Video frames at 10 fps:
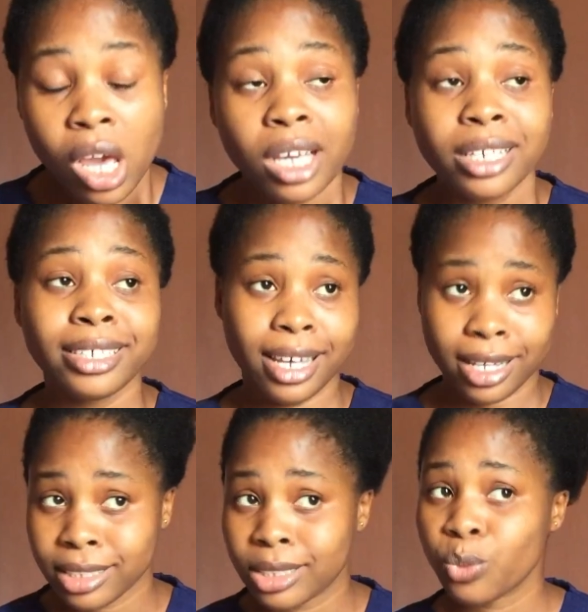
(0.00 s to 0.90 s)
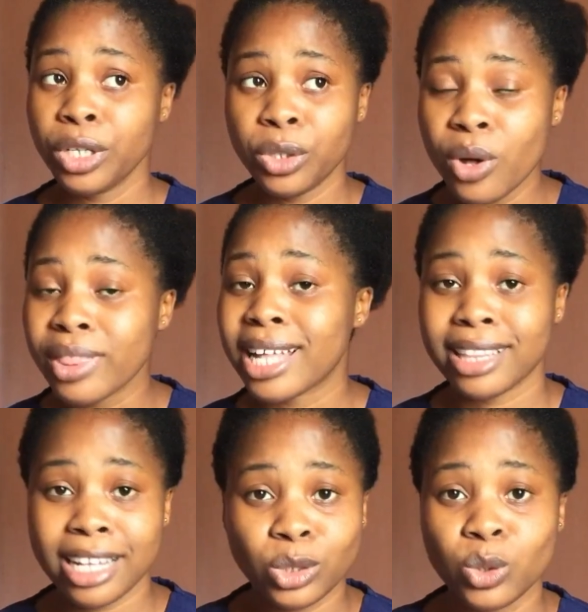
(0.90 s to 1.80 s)
Yes, we know that
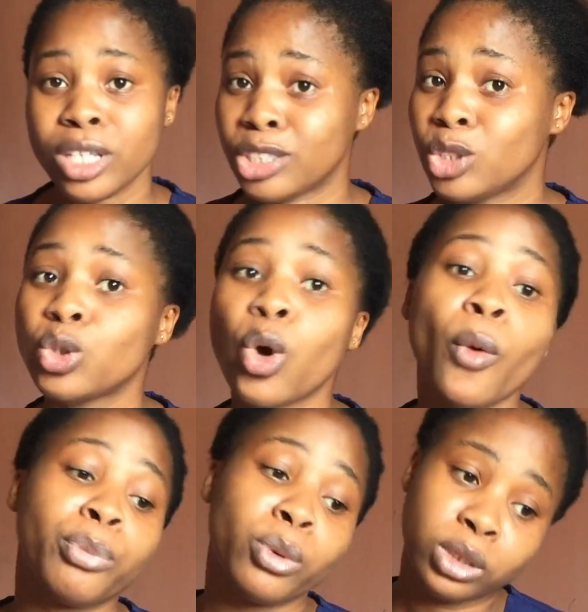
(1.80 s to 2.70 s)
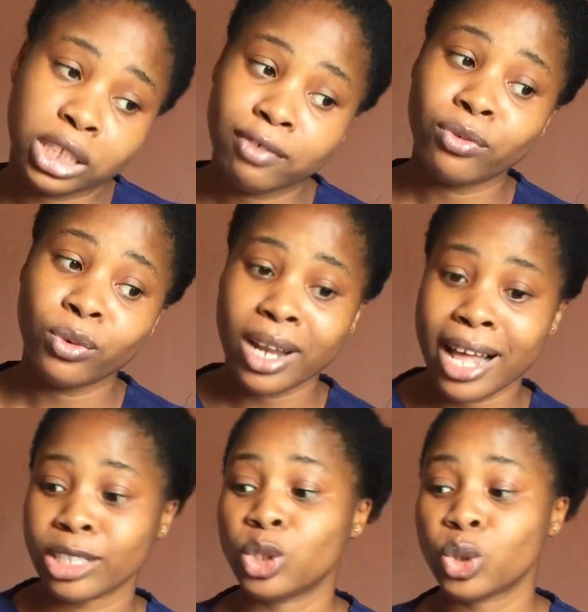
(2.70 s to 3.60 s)
tattoo is so beautiful
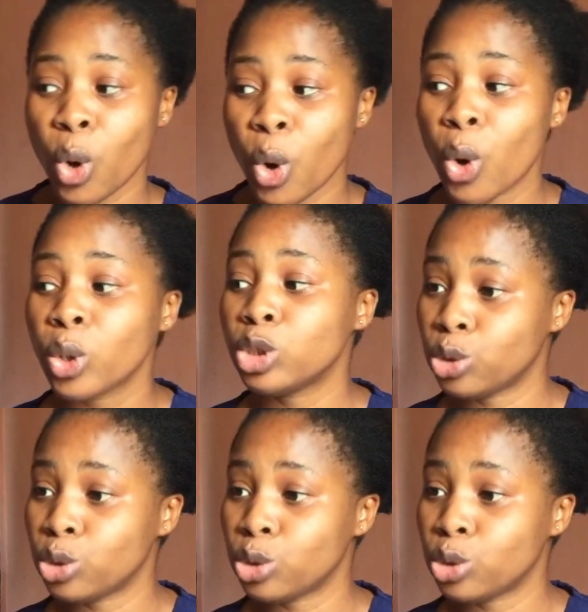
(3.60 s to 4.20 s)
and so